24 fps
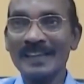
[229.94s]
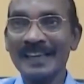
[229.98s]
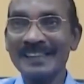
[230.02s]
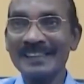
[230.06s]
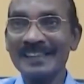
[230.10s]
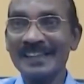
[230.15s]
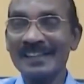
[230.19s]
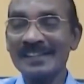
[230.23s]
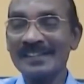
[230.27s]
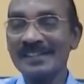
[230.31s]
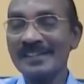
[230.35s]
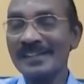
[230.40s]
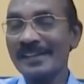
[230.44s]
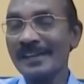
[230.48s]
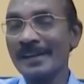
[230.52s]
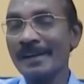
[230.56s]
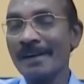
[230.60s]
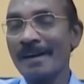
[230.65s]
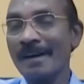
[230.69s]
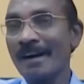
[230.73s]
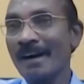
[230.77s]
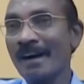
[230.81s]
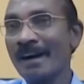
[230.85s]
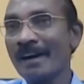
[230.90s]

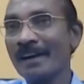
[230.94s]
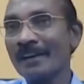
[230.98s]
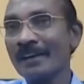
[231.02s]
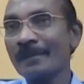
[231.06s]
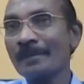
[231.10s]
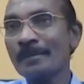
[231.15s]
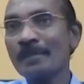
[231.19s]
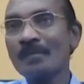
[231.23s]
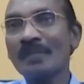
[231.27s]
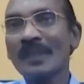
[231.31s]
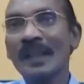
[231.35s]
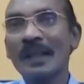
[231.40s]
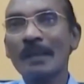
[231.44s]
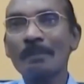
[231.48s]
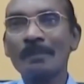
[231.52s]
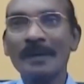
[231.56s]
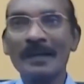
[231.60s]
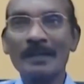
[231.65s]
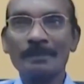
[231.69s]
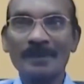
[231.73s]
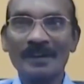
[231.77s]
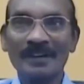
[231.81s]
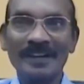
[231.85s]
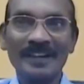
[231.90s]
agency or
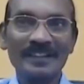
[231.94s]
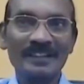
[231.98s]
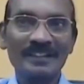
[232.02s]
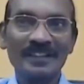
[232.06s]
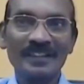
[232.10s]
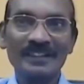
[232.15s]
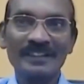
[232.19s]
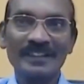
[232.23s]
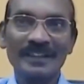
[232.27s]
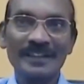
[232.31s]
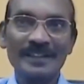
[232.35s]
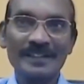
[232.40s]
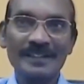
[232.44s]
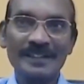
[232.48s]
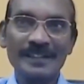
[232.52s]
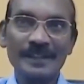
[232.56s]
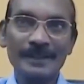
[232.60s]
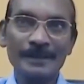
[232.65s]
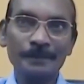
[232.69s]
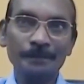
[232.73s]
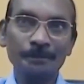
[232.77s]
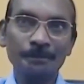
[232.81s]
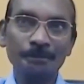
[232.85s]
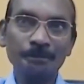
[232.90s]
by private
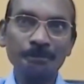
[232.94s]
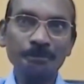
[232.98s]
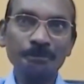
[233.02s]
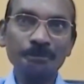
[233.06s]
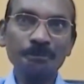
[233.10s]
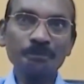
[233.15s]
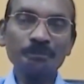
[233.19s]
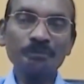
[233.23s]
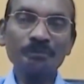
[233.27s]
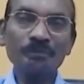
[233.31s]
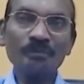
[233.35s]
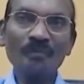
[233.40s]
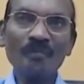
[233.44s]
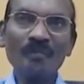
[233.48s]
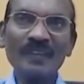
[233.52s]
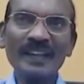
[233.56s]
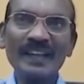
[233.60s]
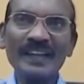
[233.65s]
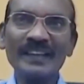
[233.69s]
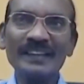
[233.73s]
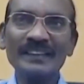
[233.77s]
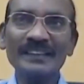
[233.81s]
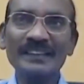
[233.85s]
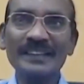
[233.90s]
agencies,
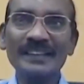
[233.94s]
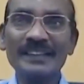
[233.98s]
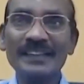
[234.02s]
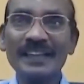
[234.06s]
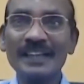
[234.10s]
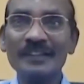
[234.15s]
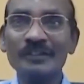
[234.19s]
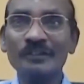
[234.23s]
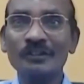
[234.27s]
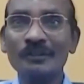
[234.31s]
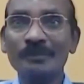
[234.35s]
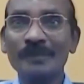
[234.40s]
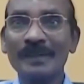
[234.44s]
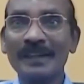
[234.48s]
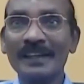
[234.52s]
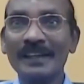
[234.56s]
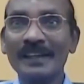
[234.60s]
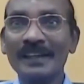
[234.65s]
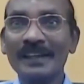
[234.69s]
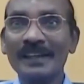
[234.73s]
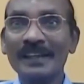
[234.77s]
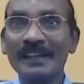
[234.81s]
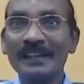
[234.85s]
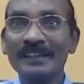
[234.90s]
this has to
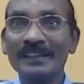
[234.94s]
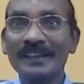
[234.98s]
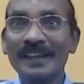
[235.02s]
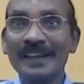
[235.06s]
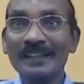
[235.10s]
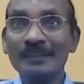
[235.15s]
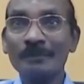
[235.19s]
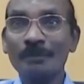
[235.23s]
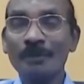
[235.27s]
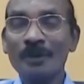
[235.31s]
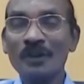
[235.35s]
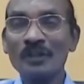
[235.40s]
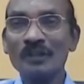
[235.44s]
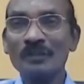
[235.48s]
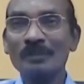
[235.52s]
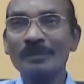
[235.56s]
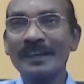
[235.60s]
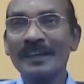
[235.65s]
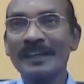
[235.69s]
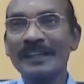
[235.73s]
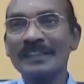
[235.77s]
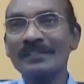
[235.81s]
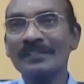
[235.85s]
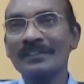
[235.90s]
be
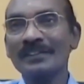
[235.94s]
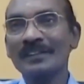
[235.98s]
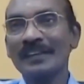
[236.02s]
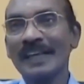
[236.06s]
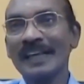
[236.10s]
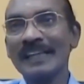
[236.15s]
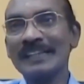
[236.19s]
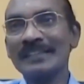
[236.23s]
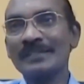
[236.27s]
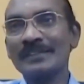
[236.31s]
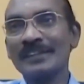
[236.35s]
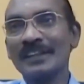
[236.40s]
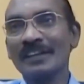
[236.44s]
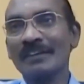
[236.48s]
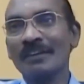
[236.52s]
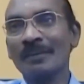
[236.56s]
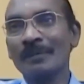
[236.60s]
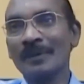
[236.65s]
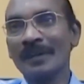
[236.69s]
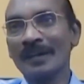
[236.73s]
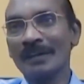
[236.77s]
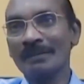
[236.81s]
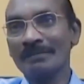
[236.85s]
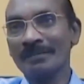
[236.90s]
responsibilities which lies with the
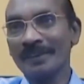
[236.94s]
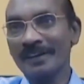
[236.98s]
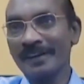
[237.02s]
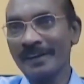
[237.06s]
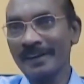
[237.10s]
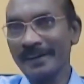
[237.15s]
government of